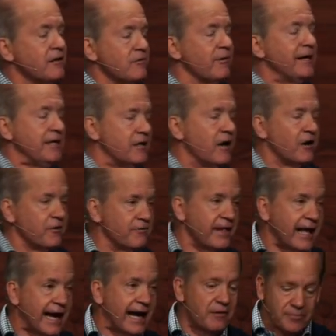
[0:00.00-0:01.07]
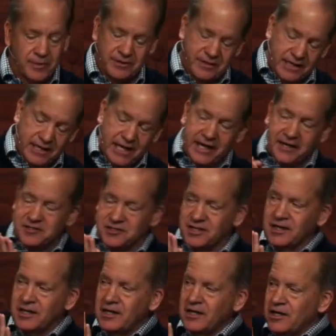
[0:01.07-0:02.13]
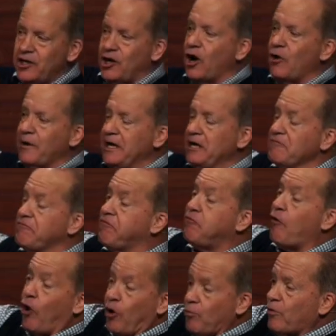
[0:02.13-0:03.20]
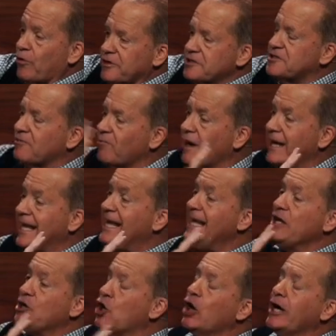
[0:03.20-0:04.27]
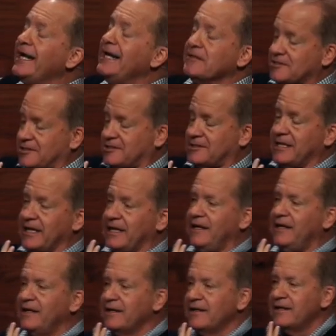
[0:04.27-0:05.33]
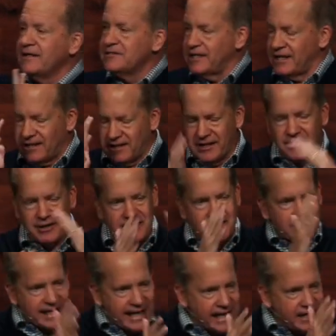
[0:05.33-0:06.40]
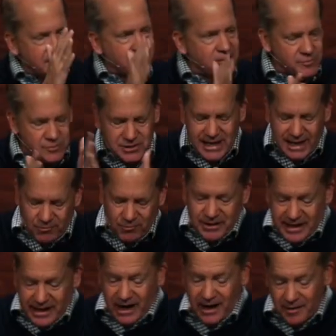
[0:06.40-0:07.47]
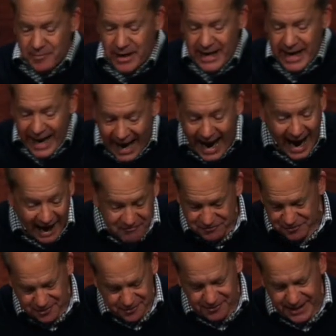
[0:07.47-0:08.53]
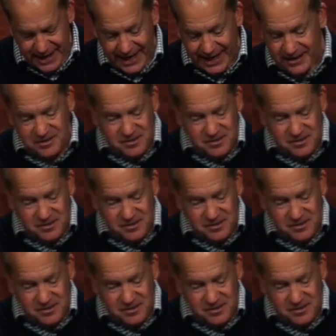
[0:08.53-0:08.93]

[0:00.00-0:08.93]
We know that. But then he's going forward to what he couldn't see, declaring the kingdoms that would come after that.